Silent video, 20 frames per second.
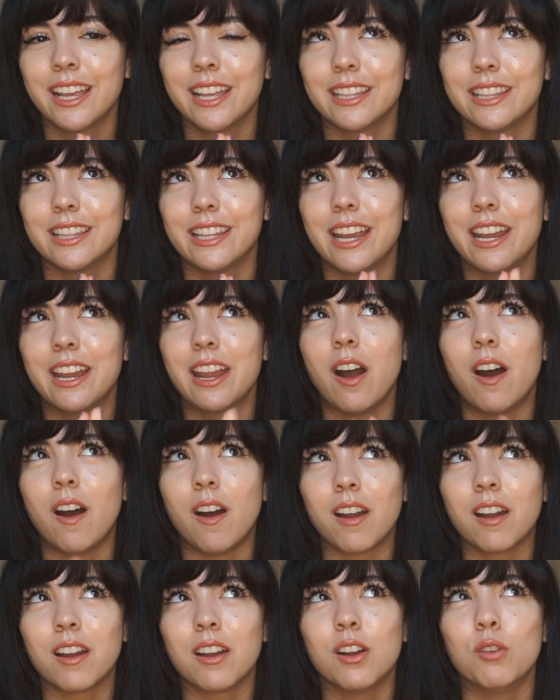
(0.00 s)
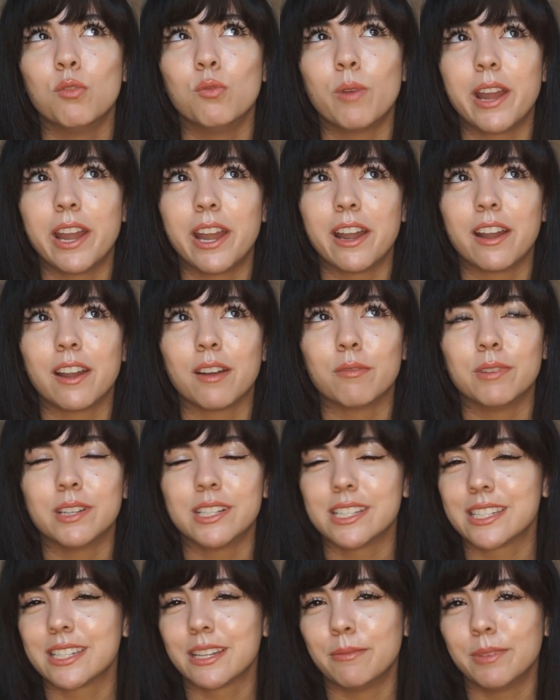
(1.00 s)
they are aware
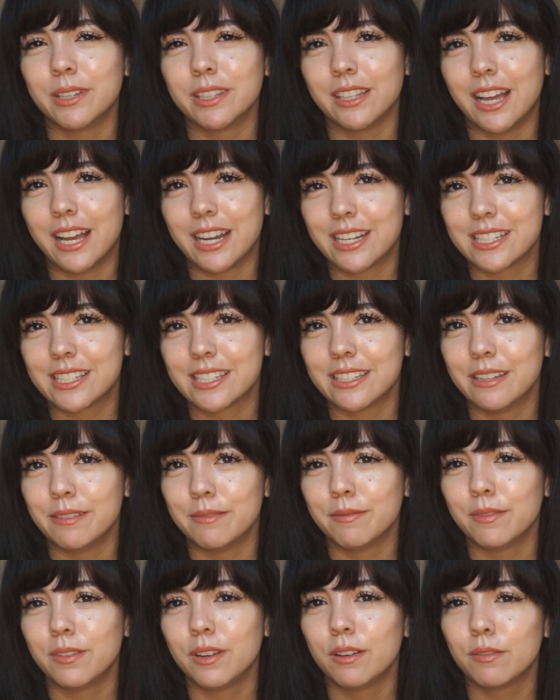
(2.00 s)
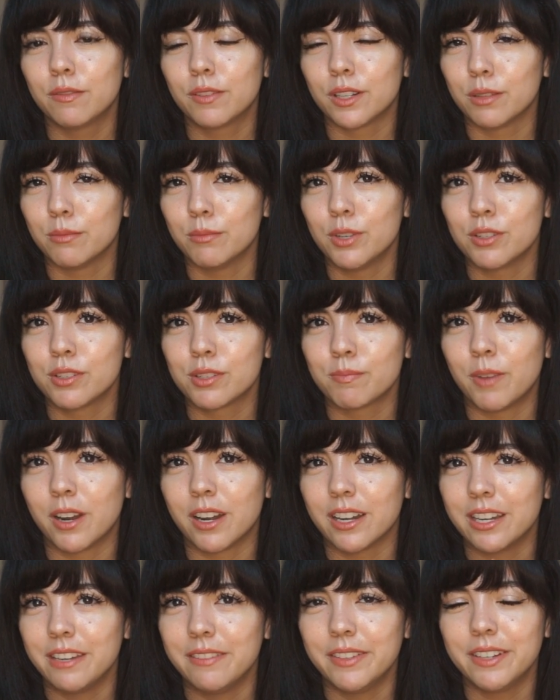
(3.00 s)
when someone likes them for the most
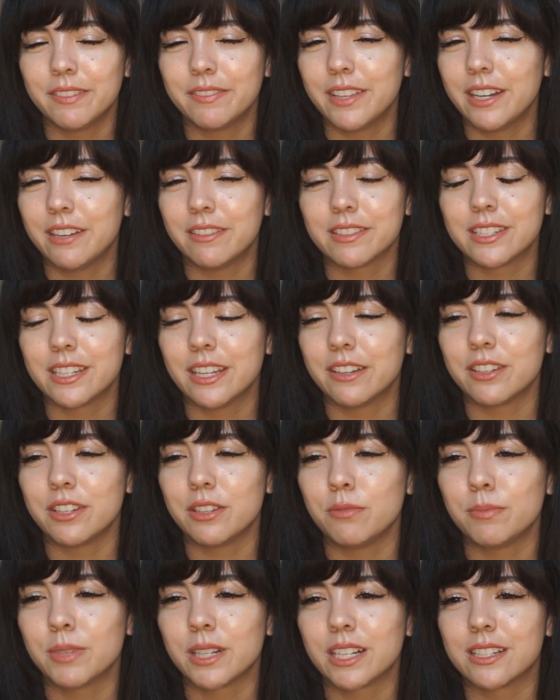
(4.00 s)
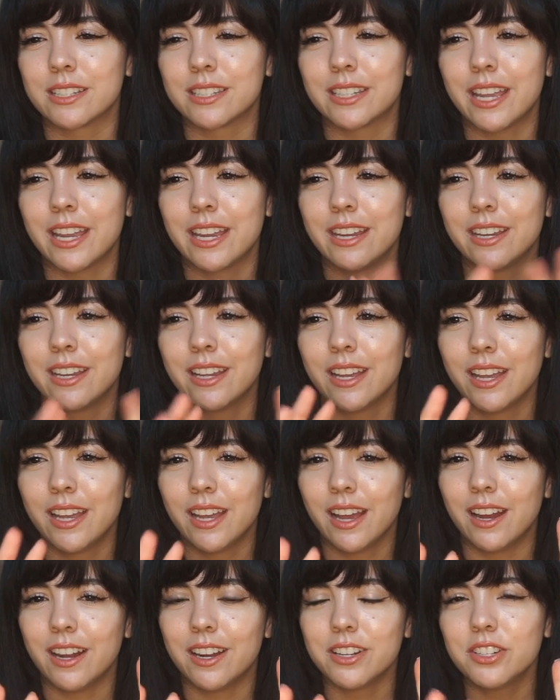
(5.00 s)
part, even if they don't tell you, because they
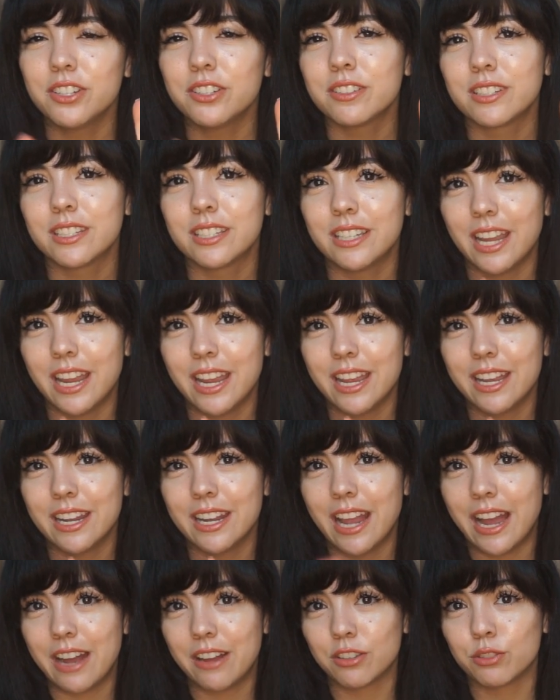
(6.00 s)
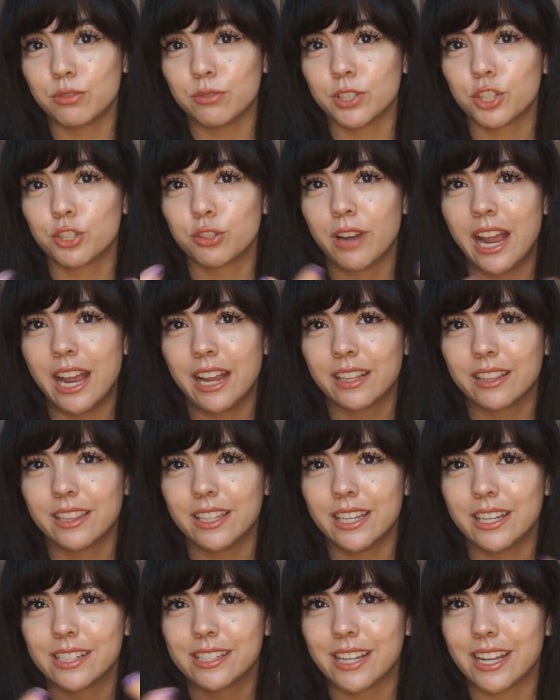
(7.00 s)
understand how to attract
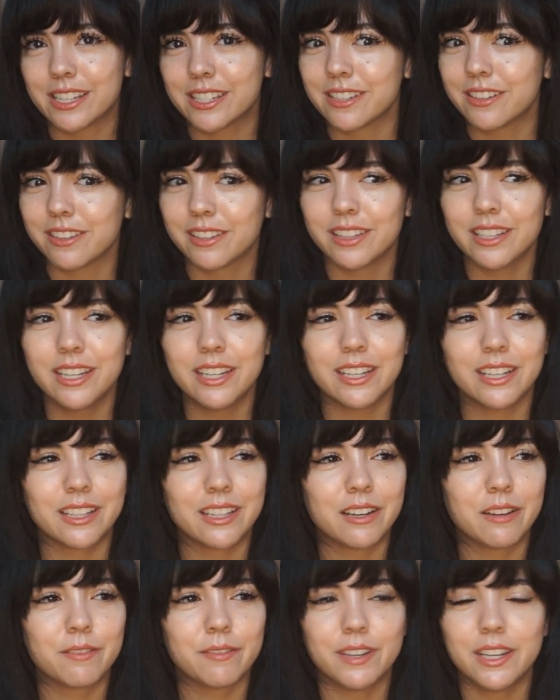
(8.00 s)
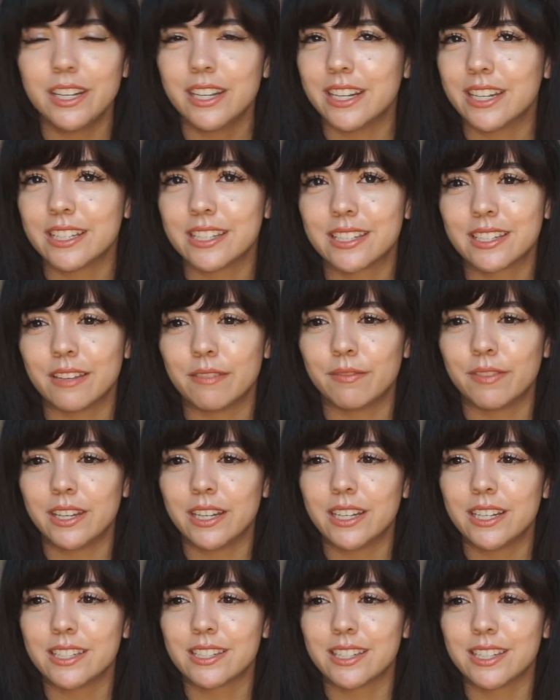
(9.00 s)
things. That's their thing. They're Venus, and
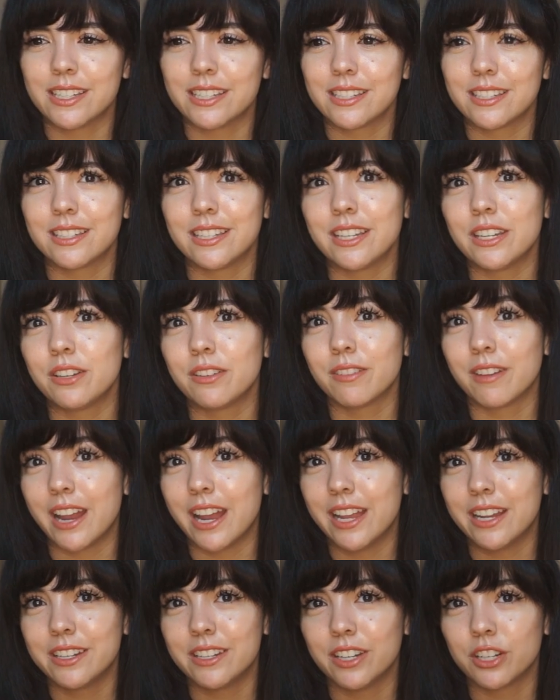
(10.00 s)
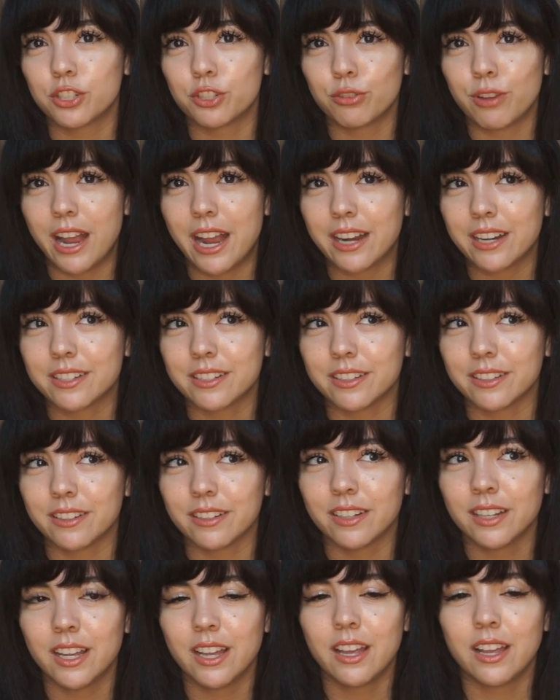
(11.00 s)
Venus is the grand
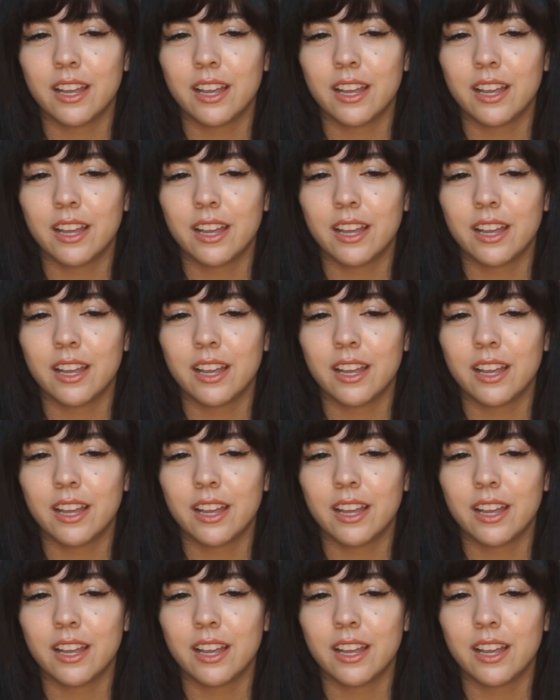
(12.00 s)
attractor,